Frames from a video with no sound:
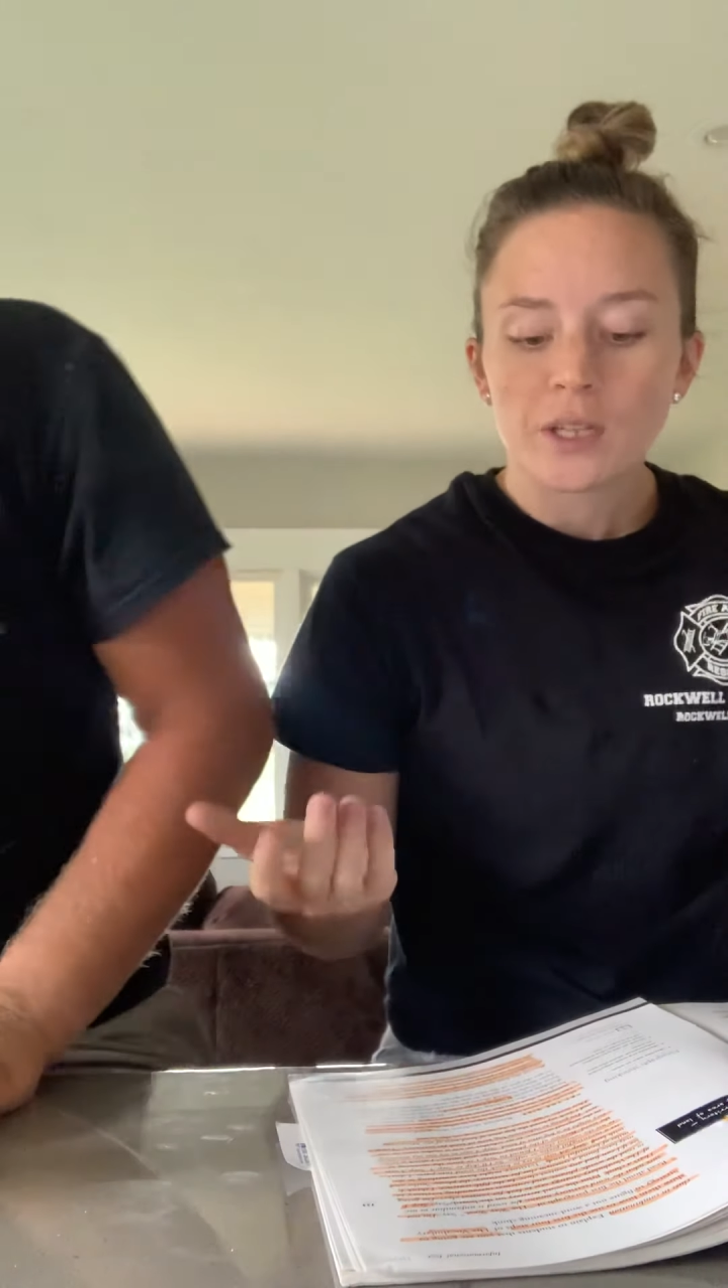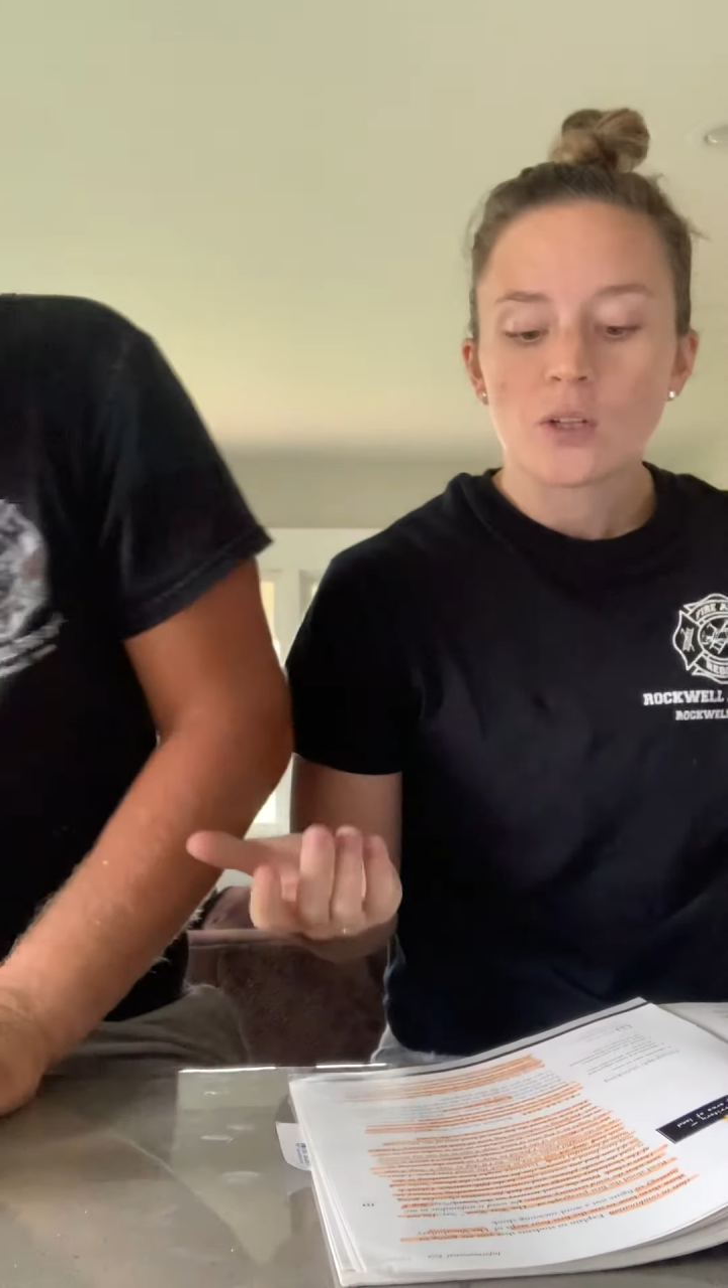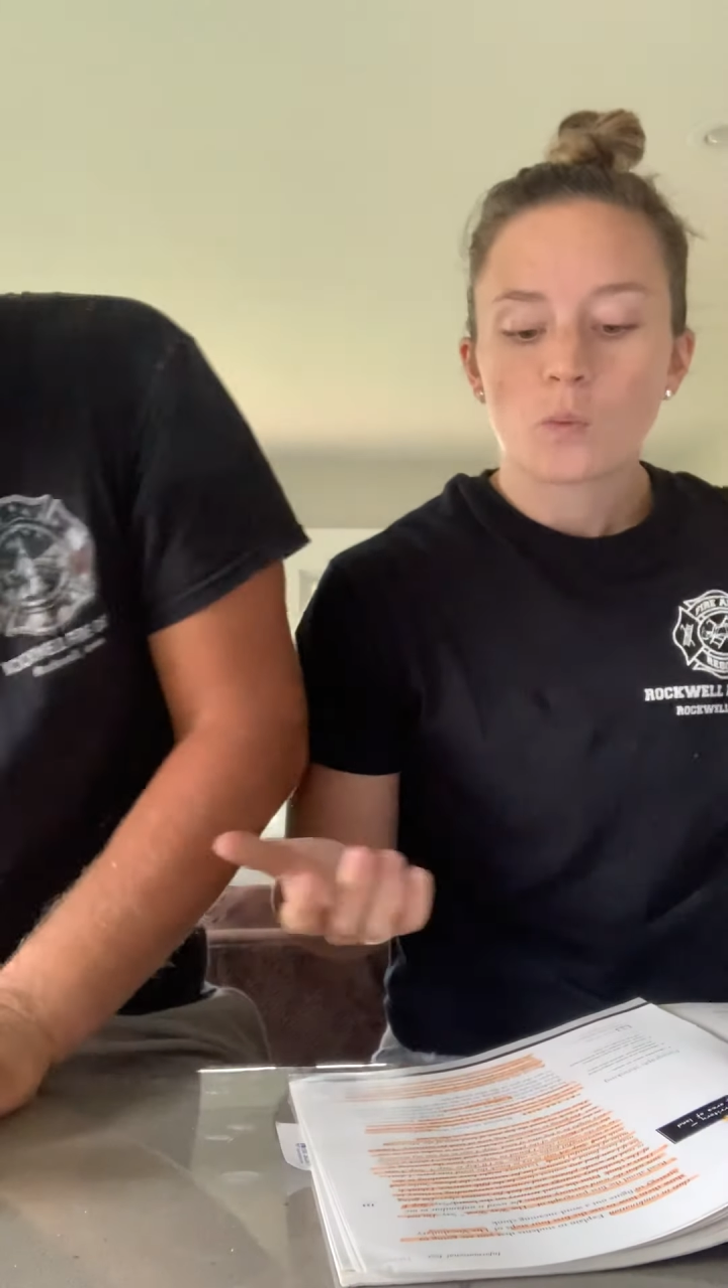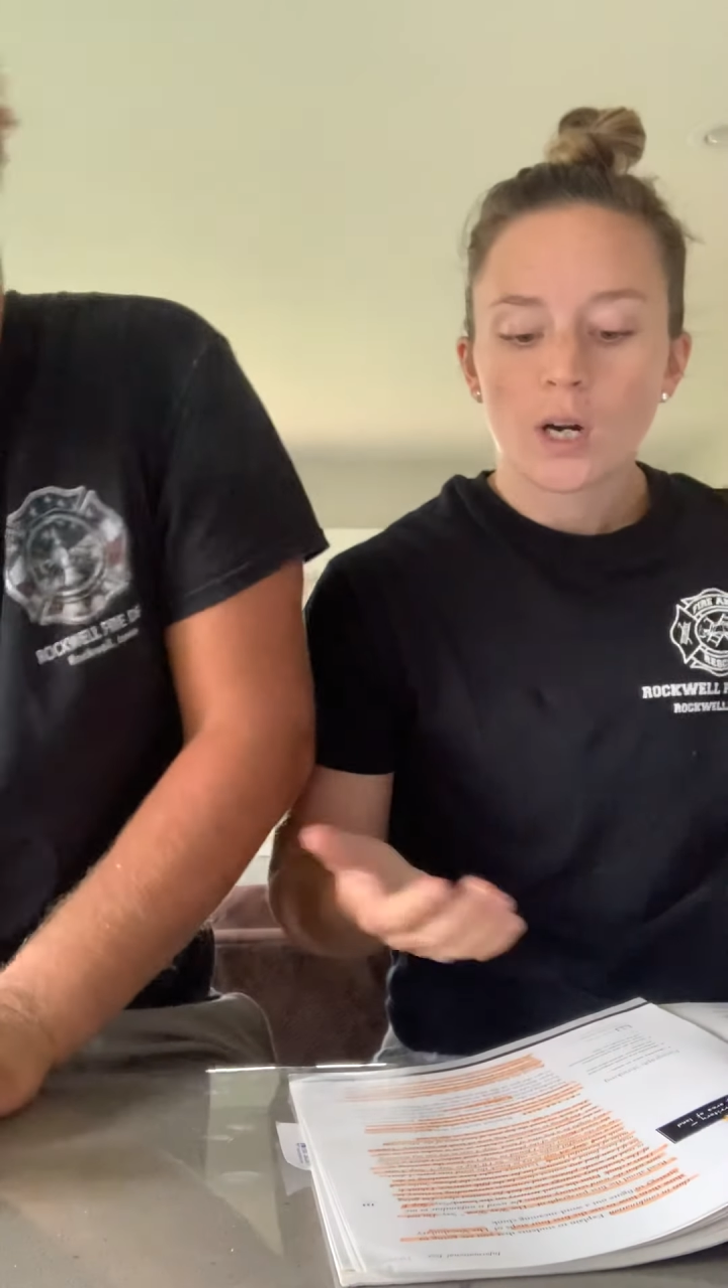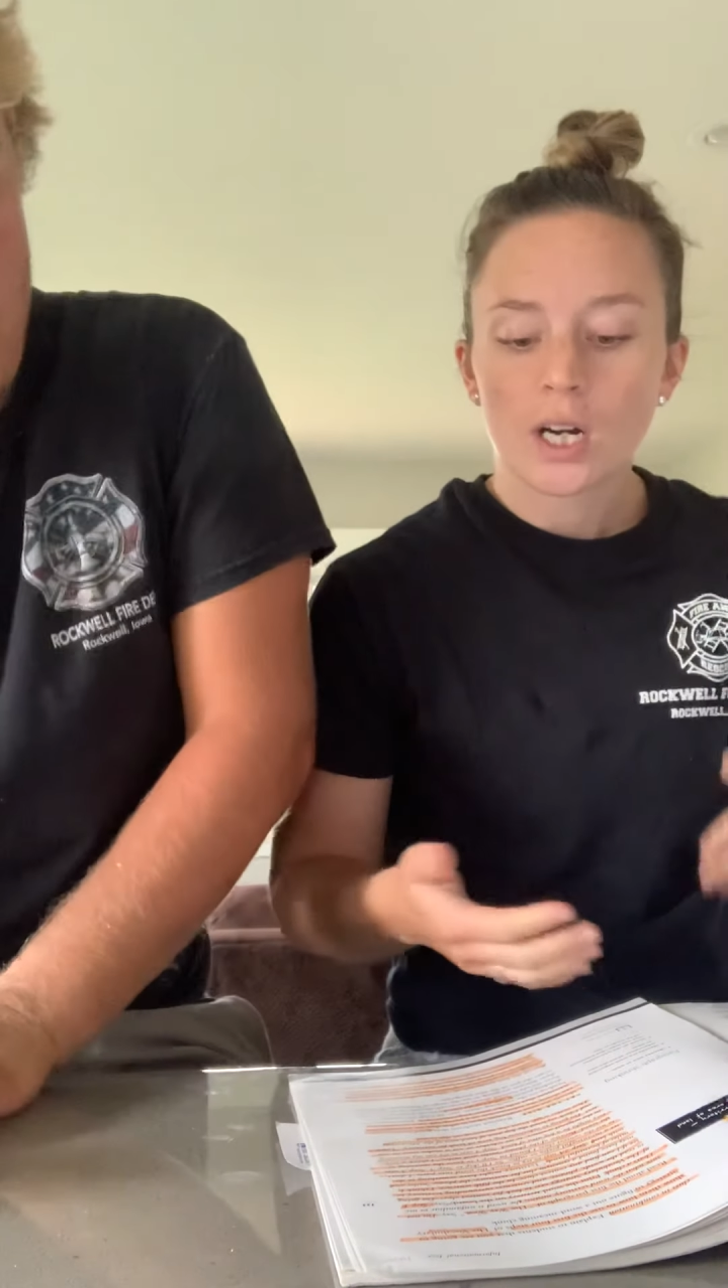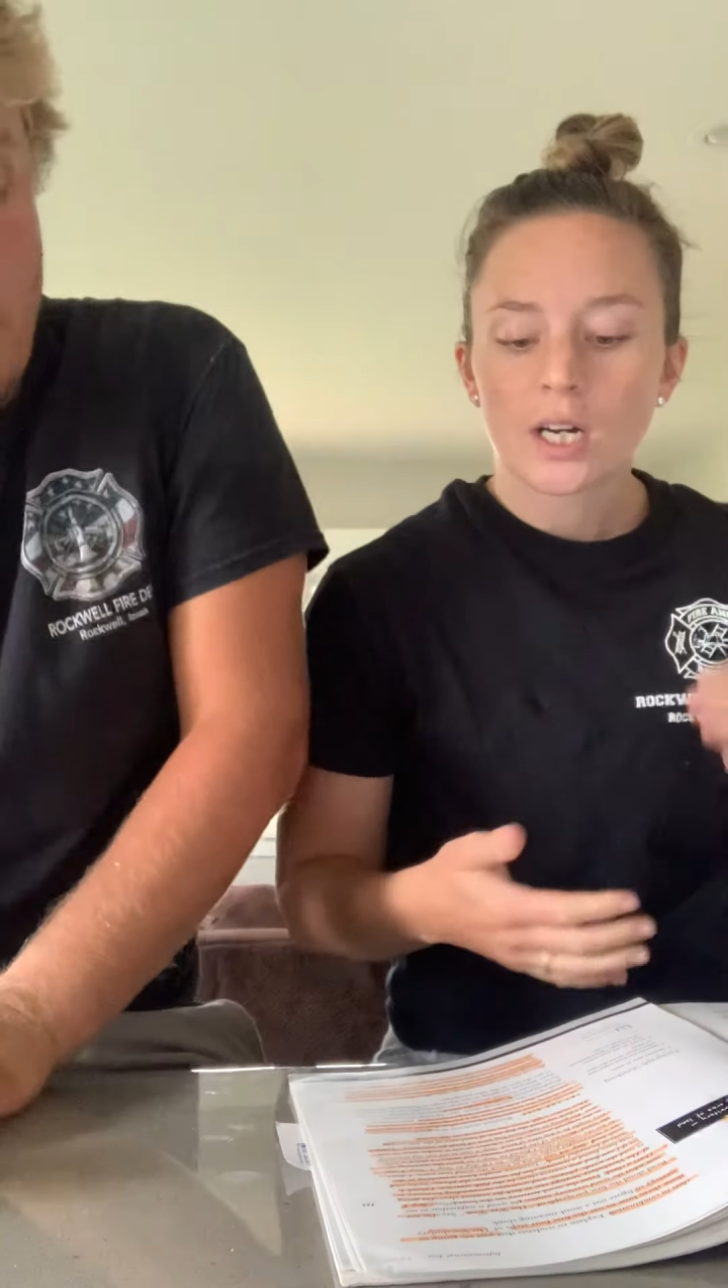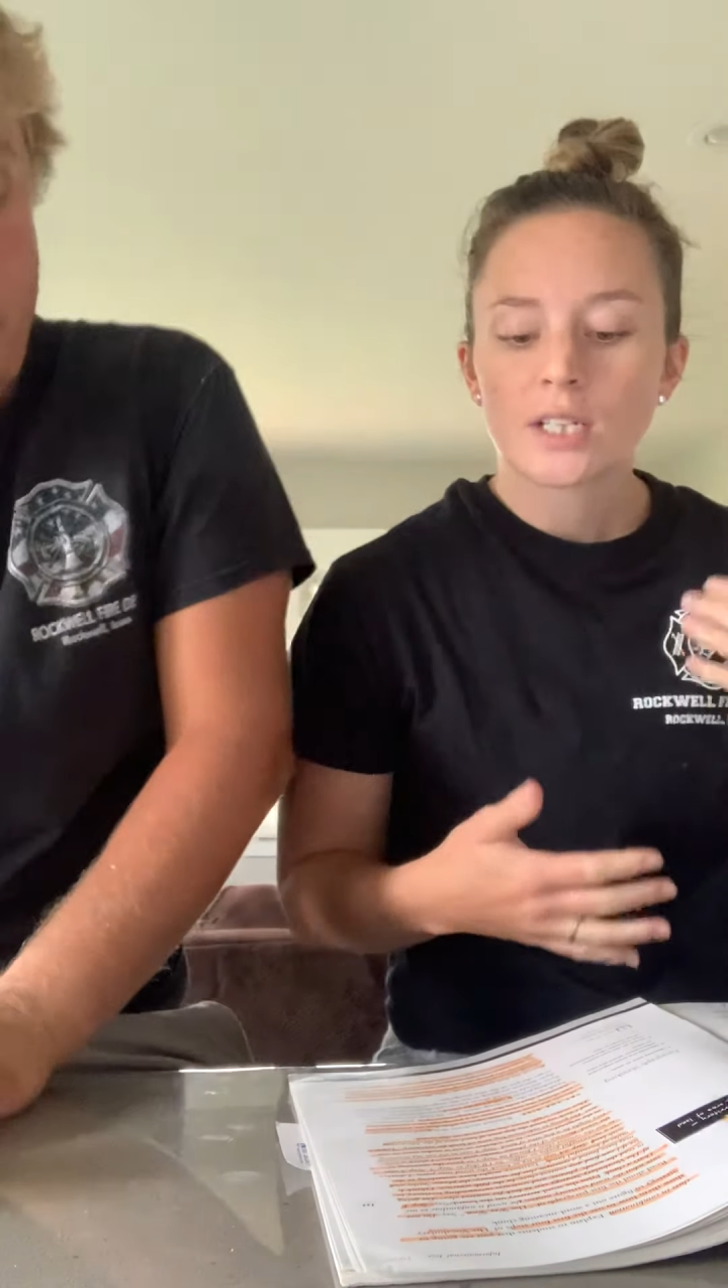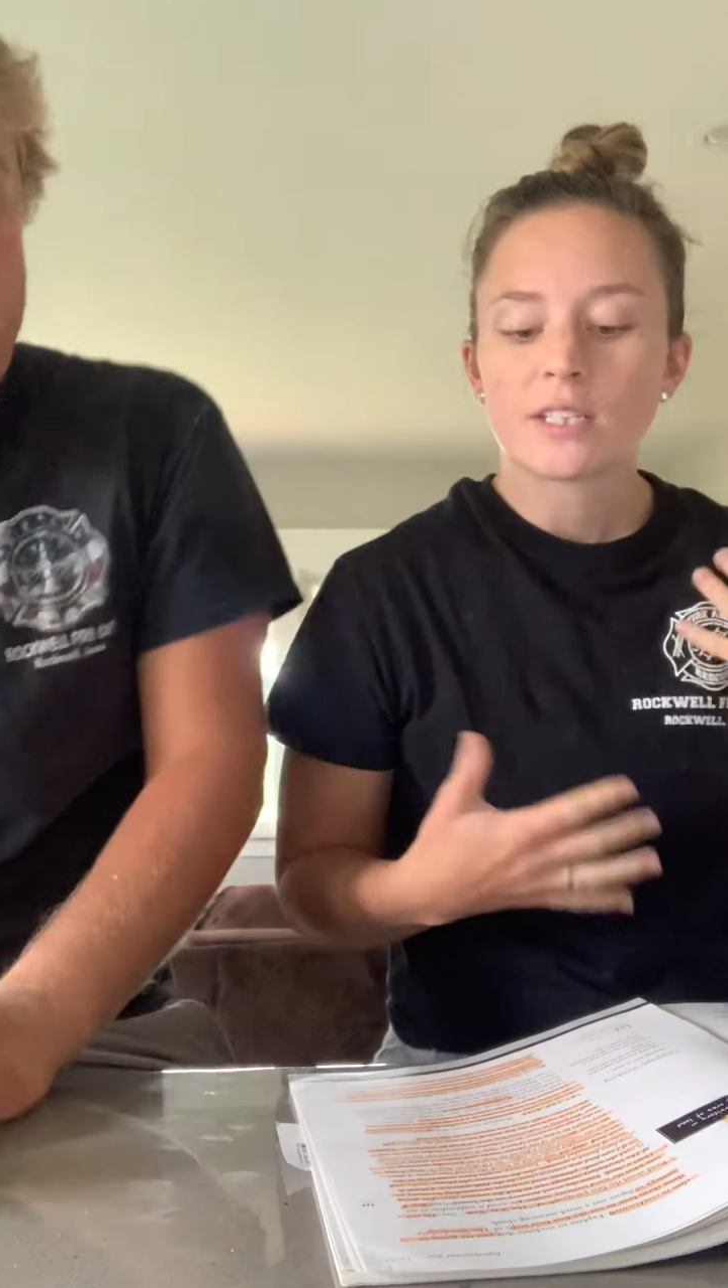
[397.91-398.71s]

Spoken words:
the words